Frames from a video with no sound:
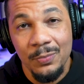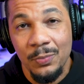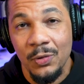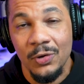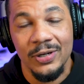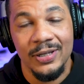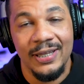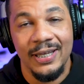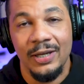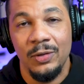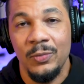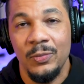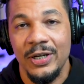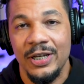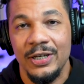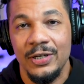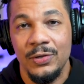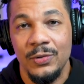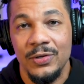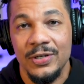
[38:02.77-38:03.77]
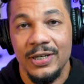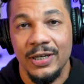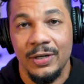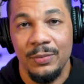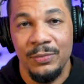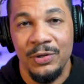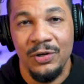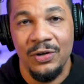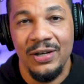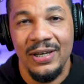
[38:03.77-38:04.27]
important thing we can do as a
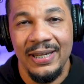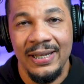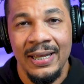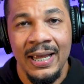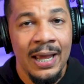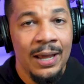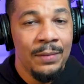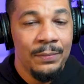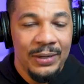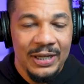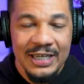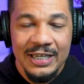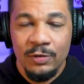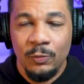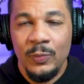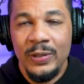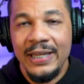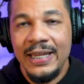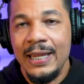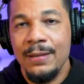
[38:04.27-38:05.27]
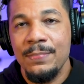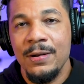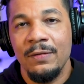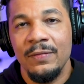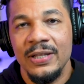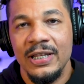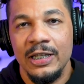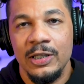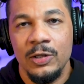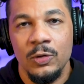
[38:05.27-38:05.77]
community. Because if we keep
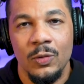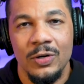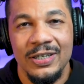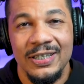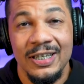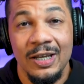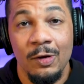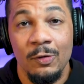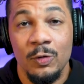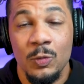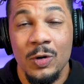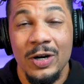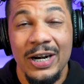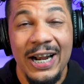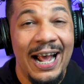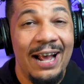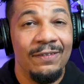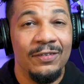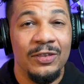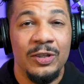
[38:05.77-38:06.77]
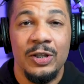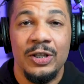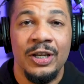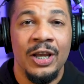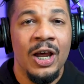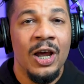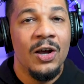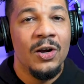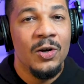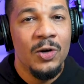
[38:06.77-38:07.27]
everything to ourselves, we're going to have to
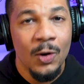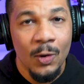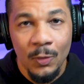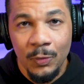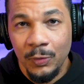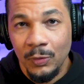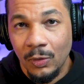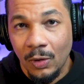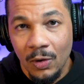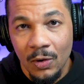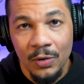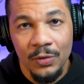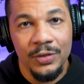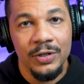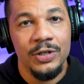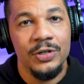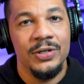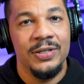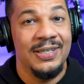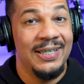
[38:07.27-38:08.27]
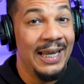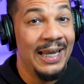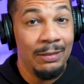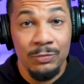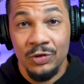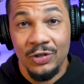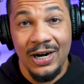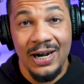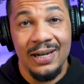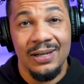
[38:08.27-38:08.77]
go through all the tr- same
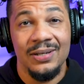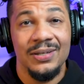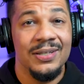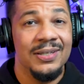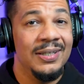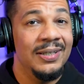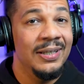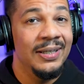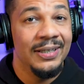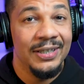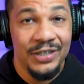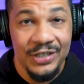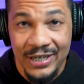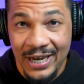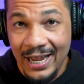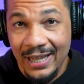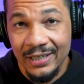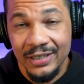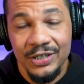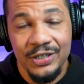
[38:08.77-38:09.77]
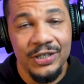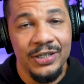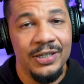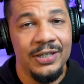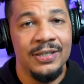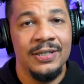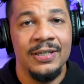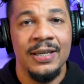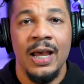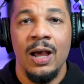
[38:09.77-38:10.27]
trials
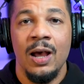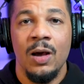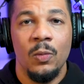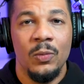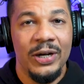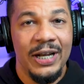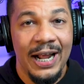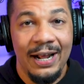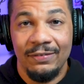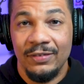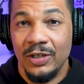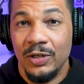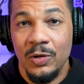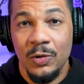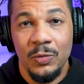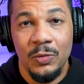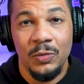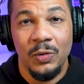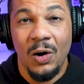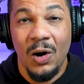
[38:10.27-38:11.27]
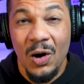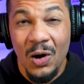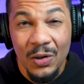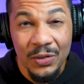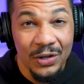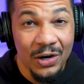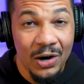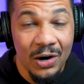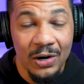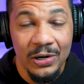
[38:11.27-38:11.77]
challenges. We'd have to go through all
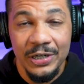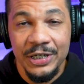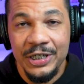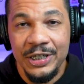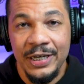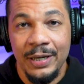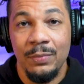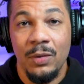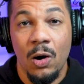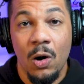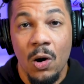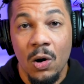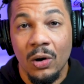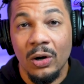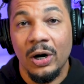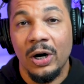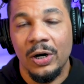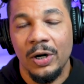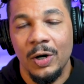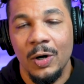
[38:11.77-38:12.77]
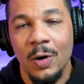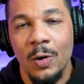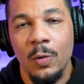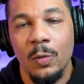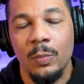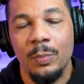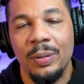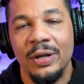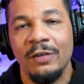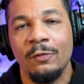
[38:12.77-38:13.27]
the hardship on our
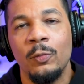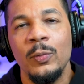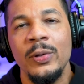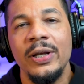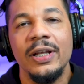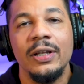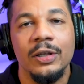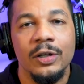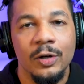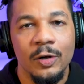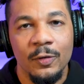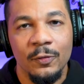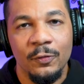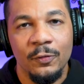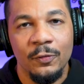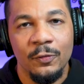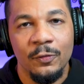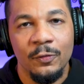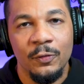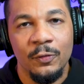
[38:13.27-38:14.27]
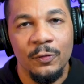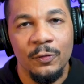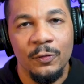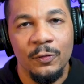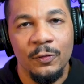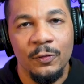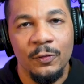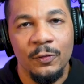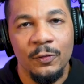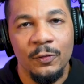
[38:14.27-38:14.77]
own. But if we can learn from one
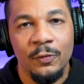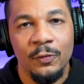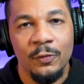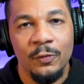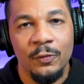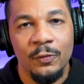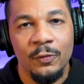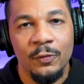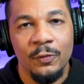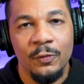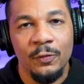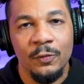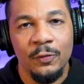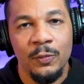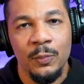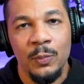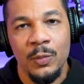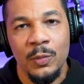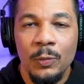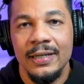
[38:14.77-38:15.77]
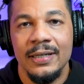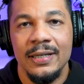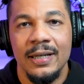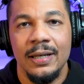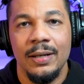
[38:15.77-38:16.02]
another, that's how we can get